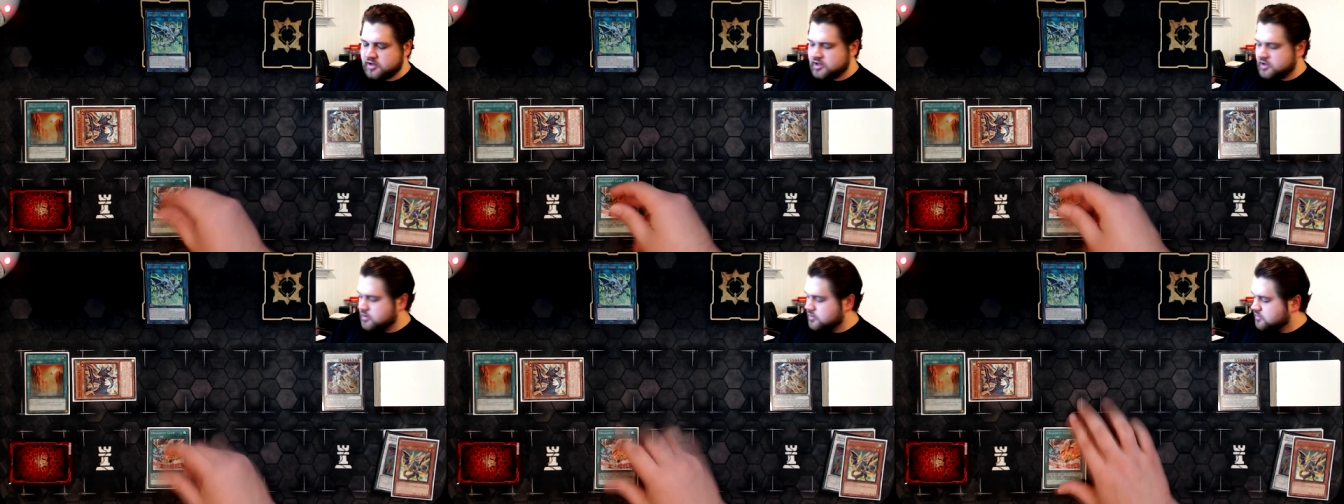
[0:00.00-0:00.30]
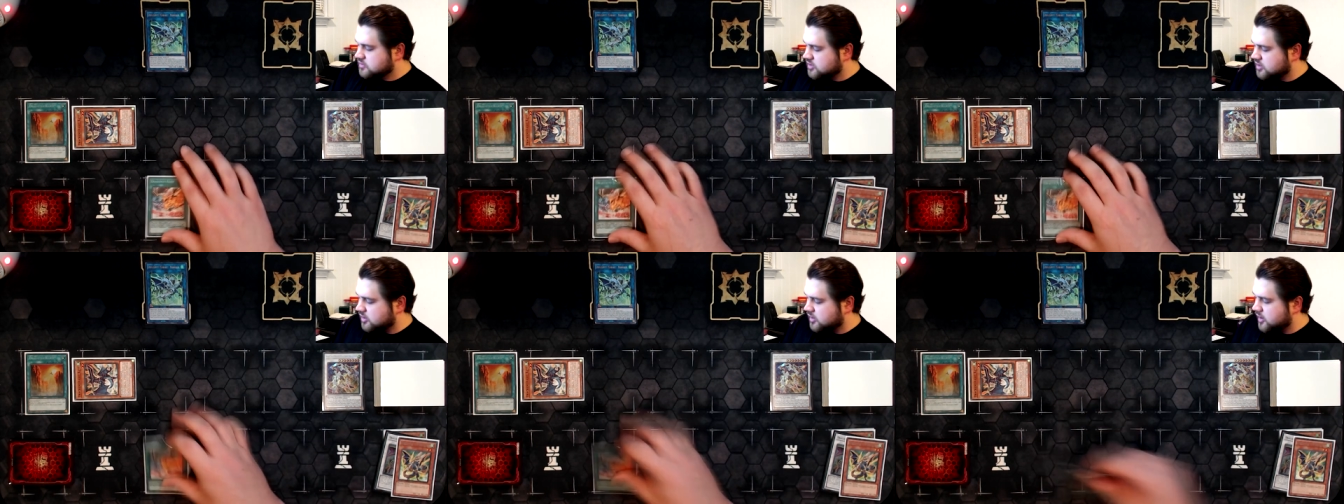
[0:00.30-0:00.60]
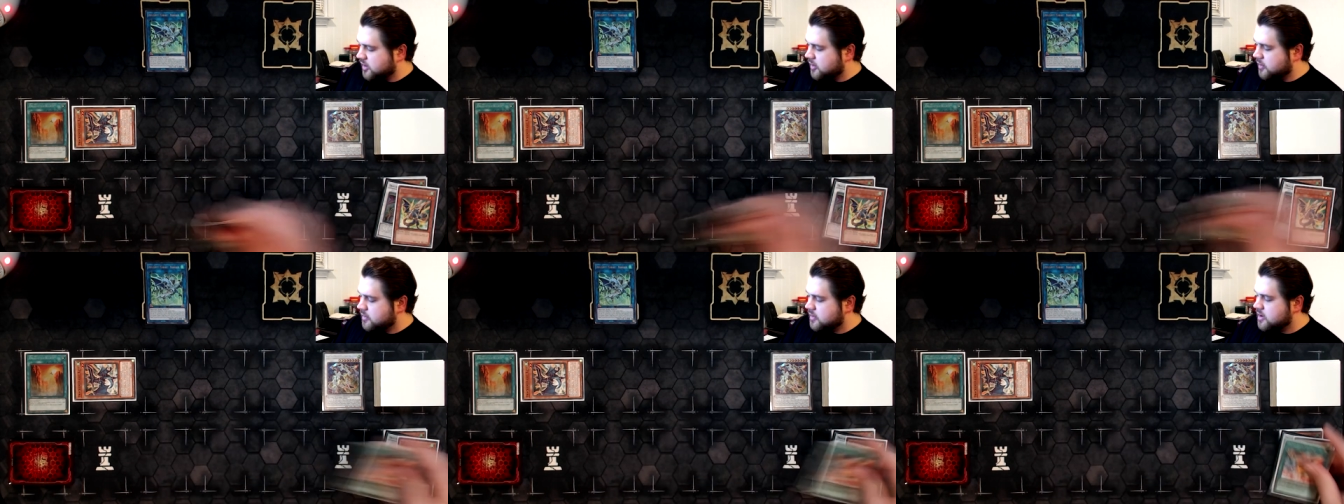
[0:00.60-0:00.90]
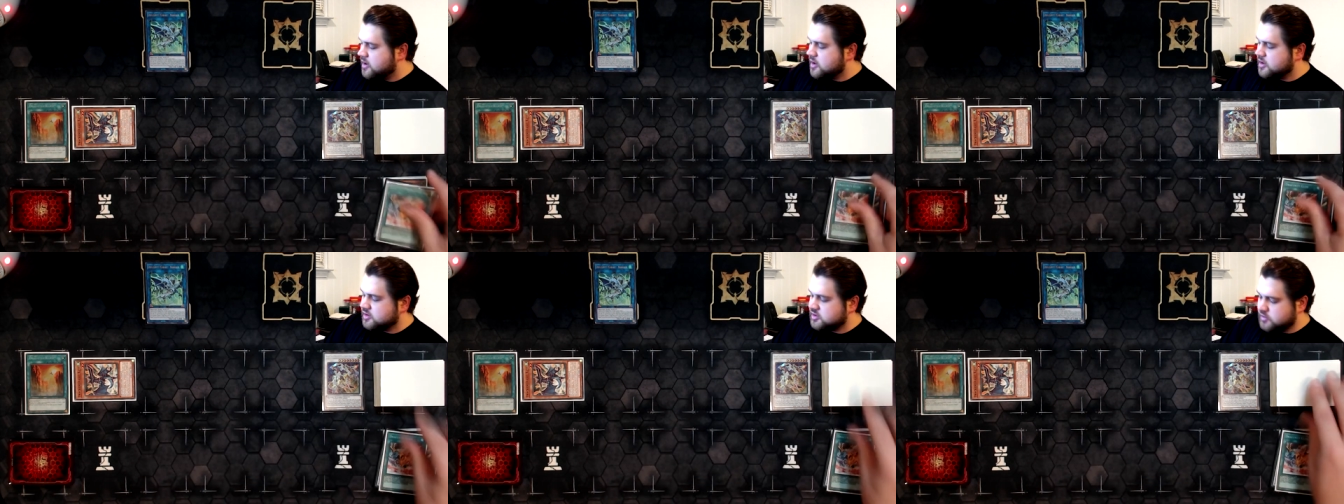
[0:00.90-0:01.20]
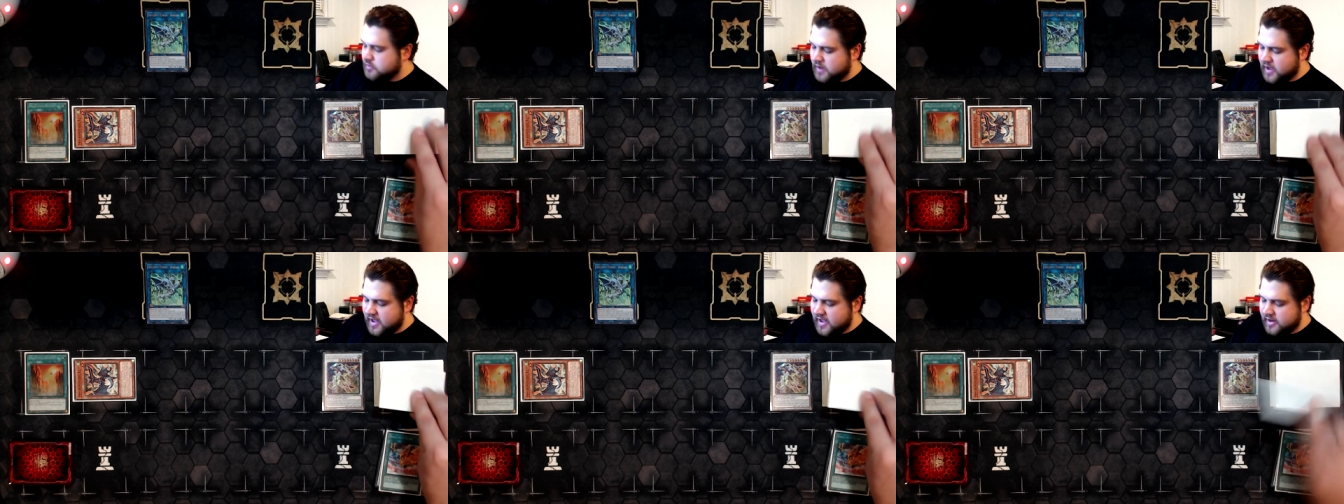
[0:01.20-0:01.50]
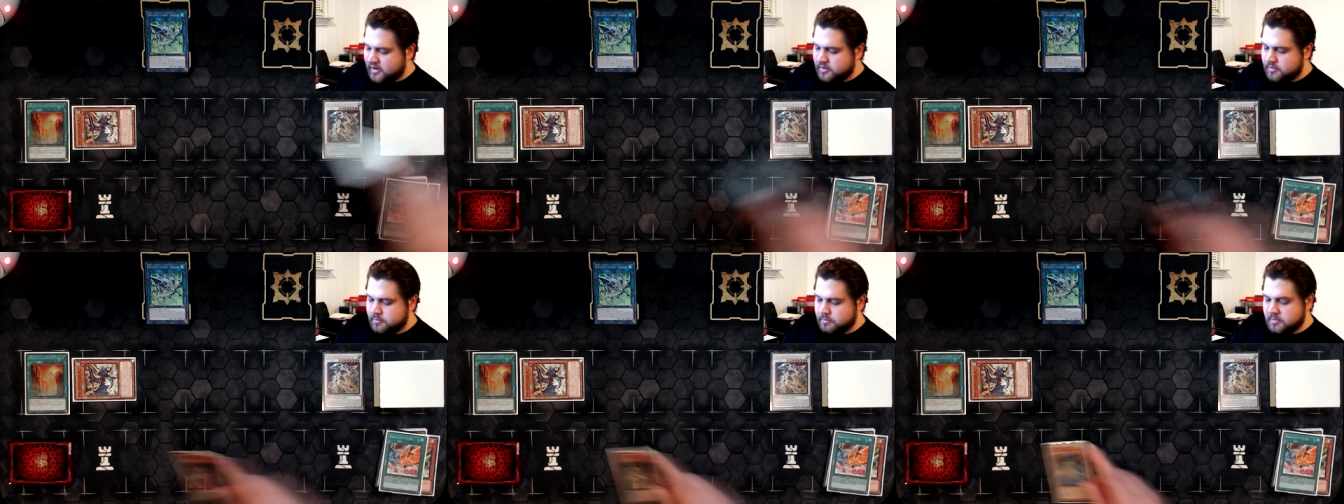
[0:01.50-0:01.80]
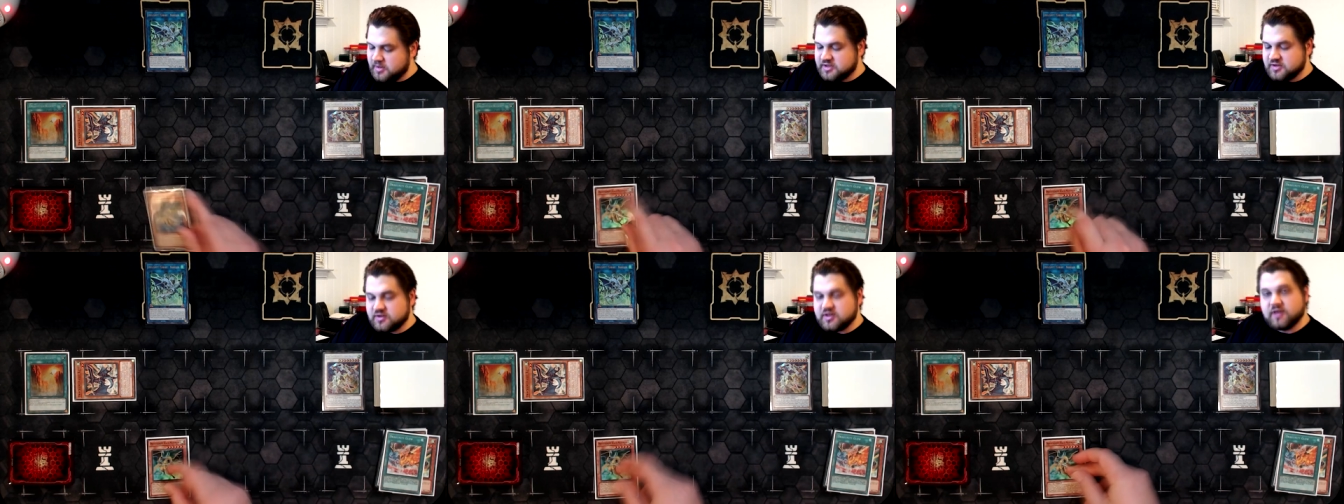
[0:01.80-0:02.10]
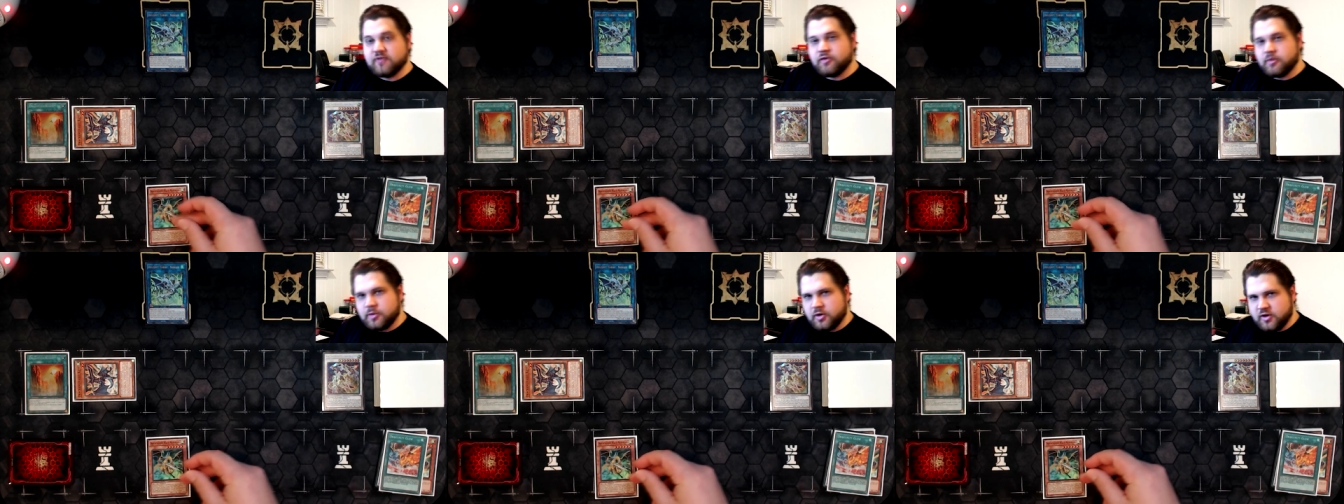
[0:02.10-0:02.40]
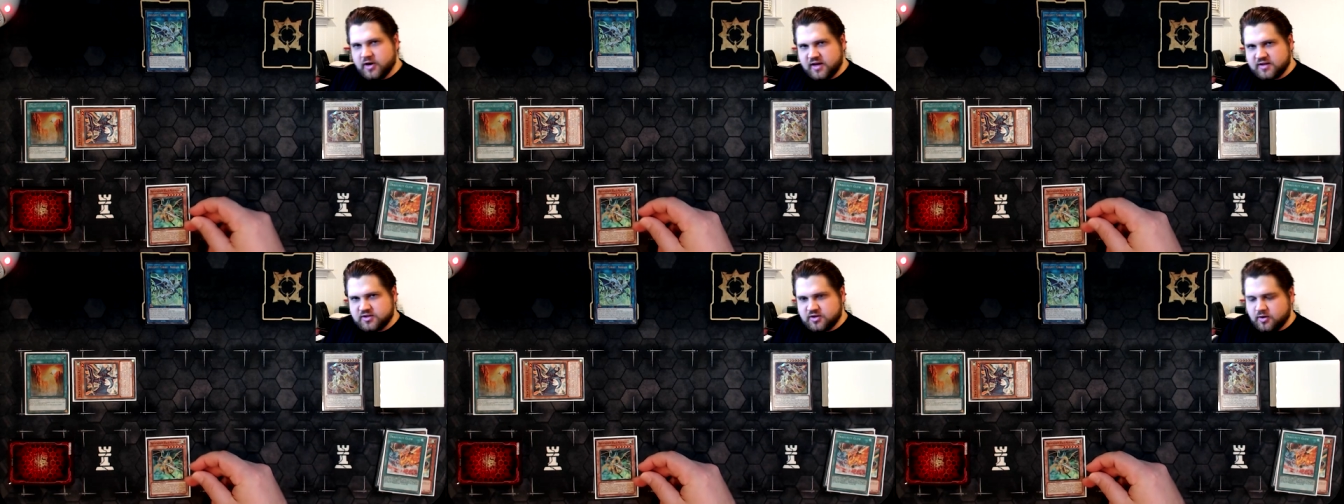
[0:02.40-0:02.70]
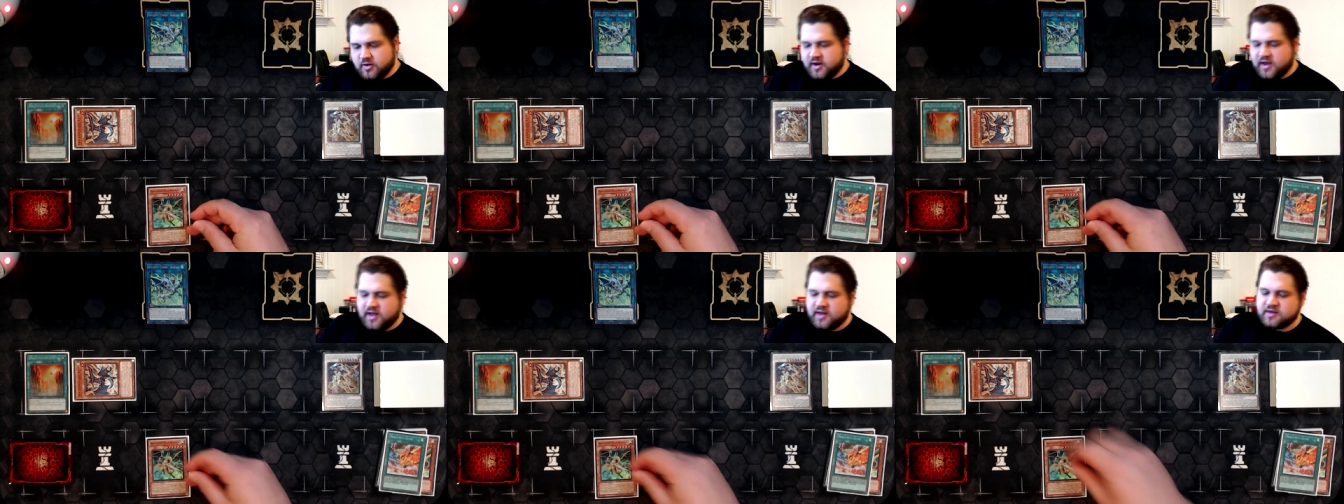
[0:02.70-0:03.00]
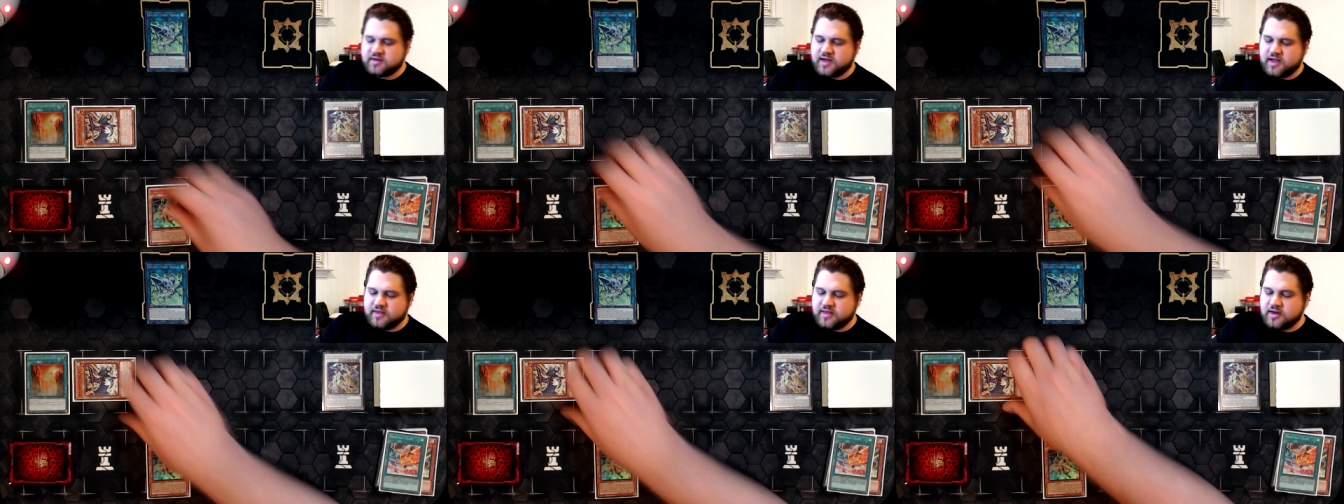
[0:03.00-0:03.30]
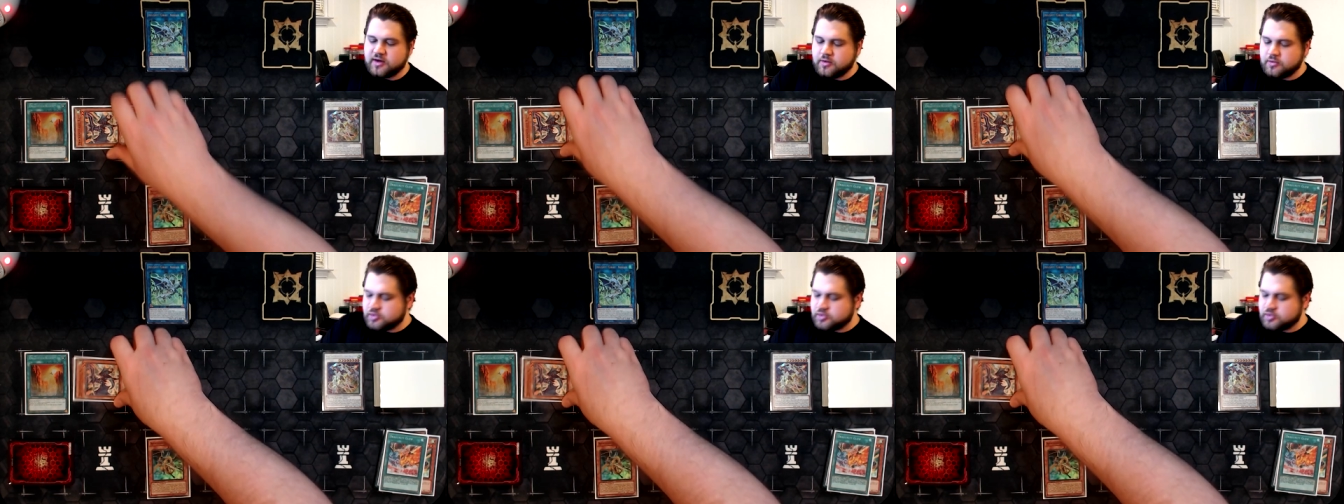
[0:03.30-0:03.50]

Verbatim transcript: You get to use Glow to add Mistleton from your deck to your hand,